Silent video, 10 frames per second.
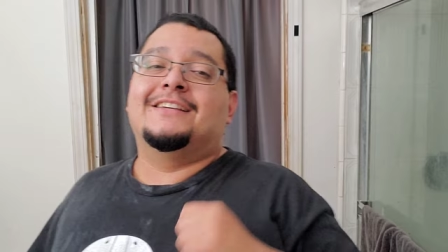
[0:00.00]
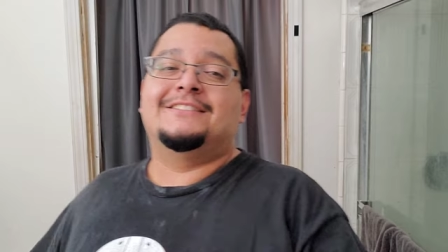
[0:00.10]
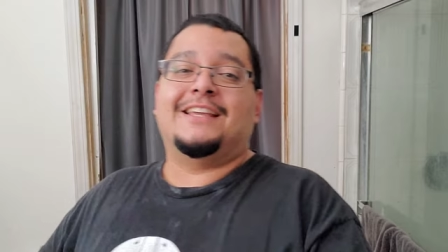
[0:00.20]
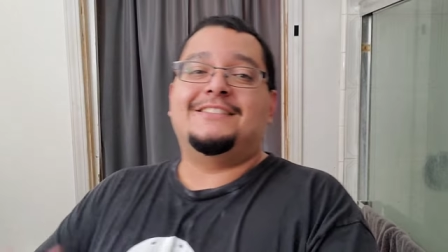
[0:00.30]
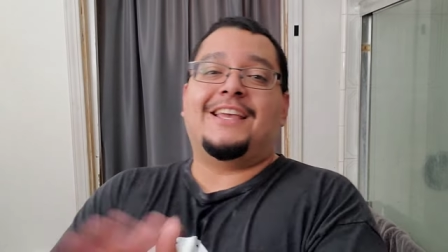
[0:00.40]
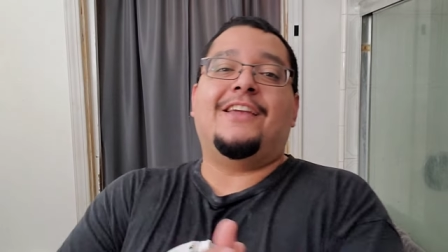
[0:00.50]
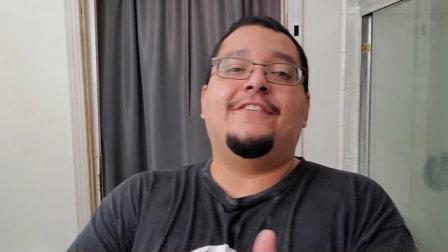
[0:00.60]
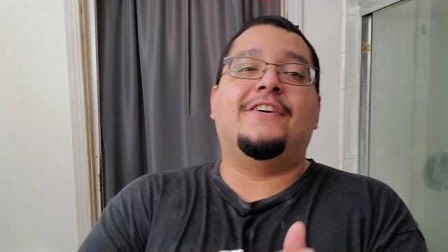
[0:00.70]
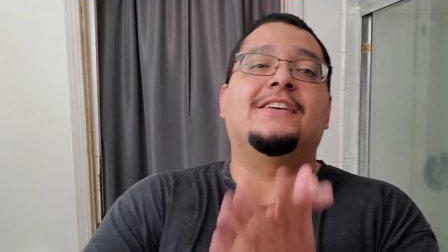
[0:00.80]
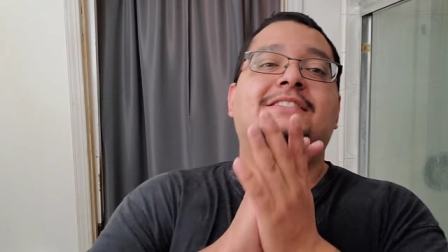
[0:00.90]
Stay
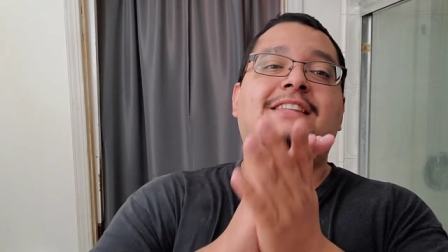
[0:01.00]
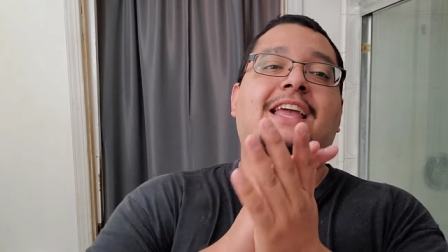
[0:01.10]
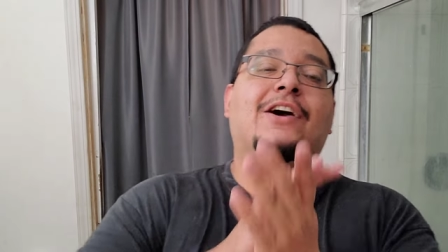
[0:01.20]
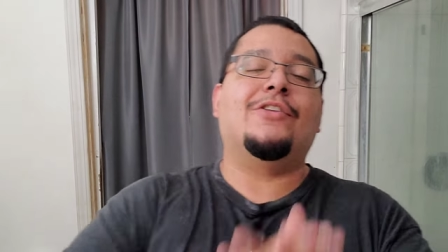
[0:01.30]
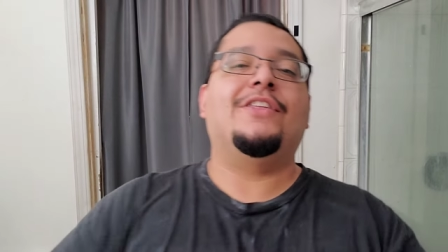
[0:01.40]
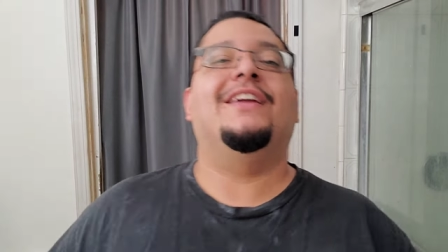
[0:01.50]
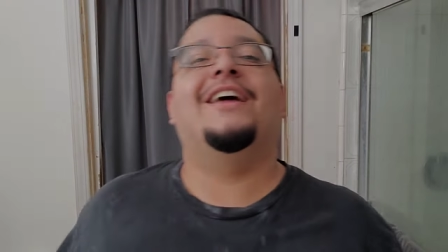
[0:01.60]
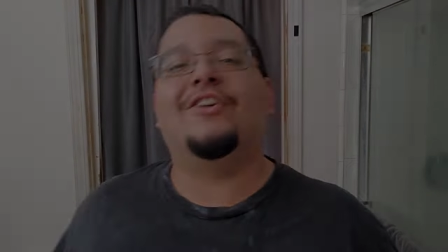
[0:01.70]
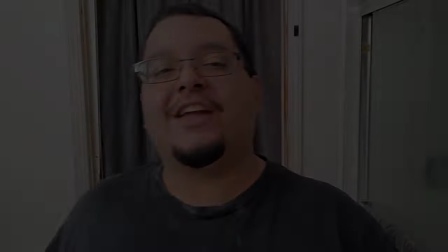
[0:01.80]
safe, stay healthy, and I'll